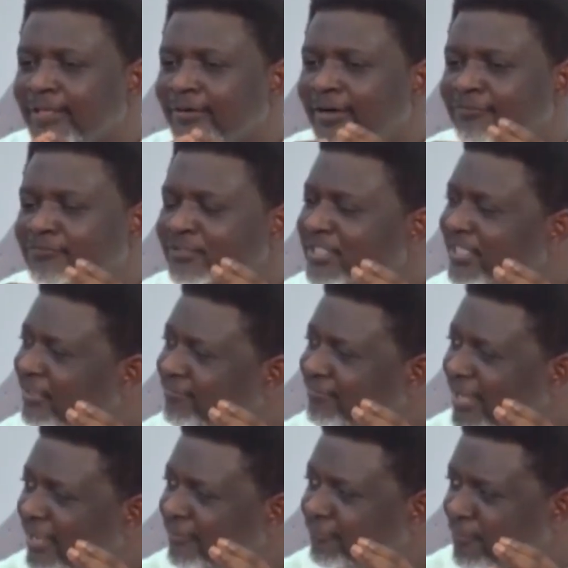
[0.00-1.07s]
You have to take a
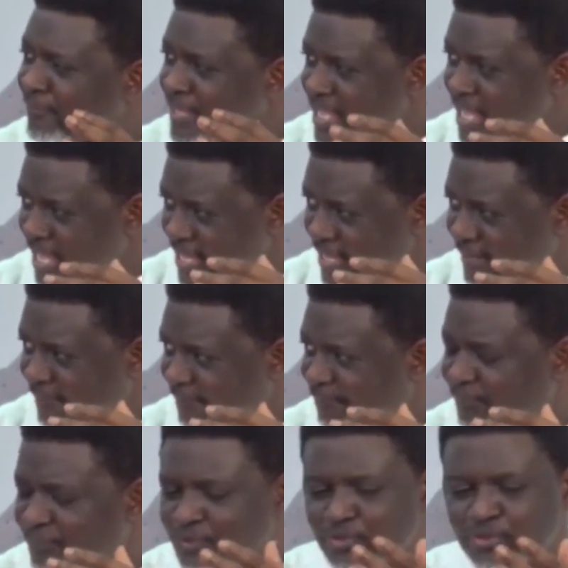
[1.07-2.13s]
flight from here
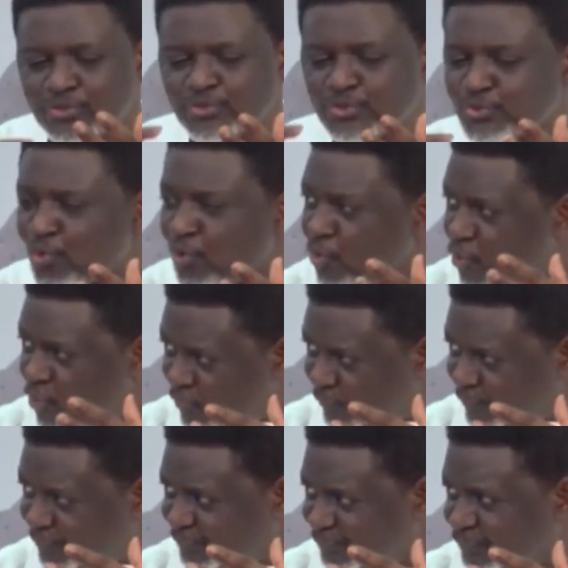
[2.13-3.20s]
to Togo
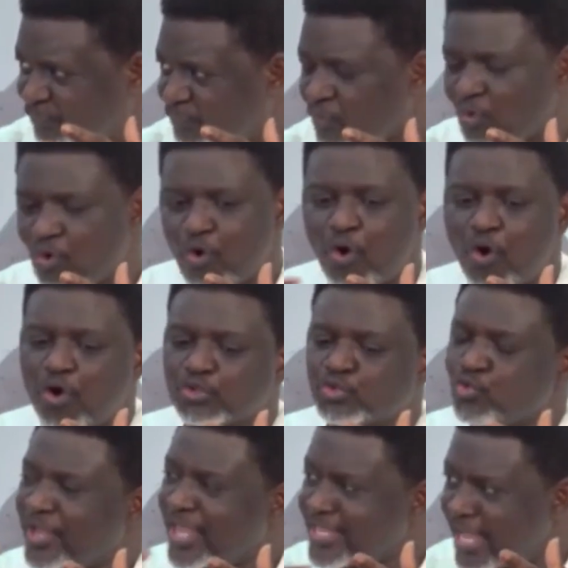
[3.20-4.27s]
or
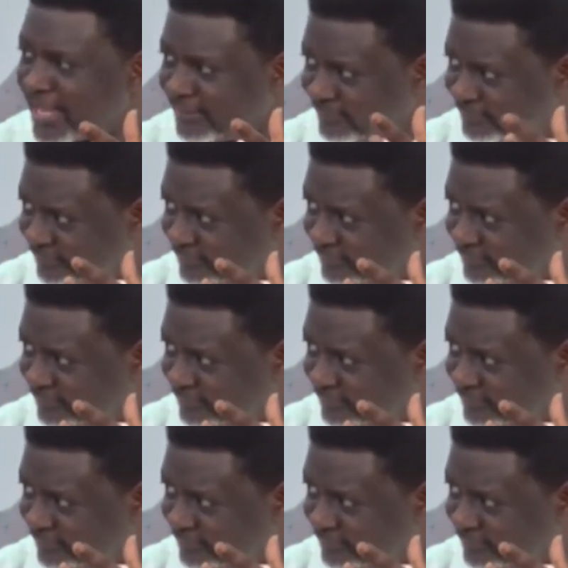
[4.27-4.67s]
to Kenya.